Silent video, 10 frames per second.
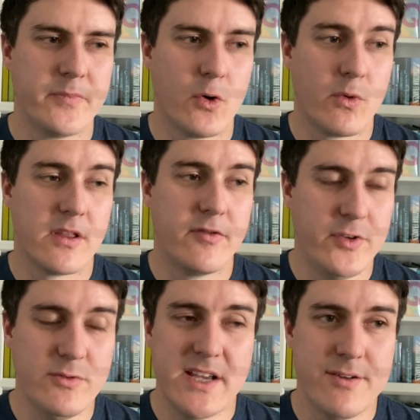or one of the
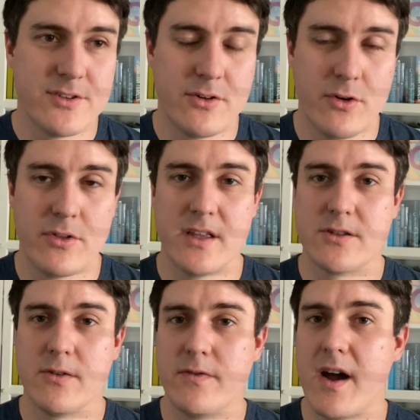few towns on Earth that
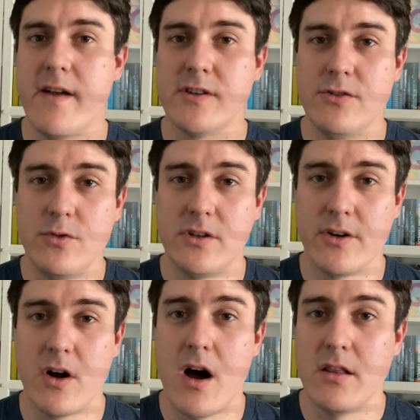survives a
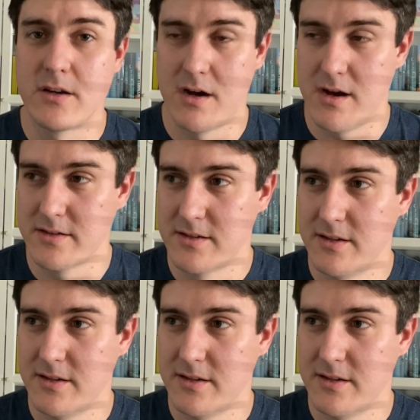nuclear holocaust.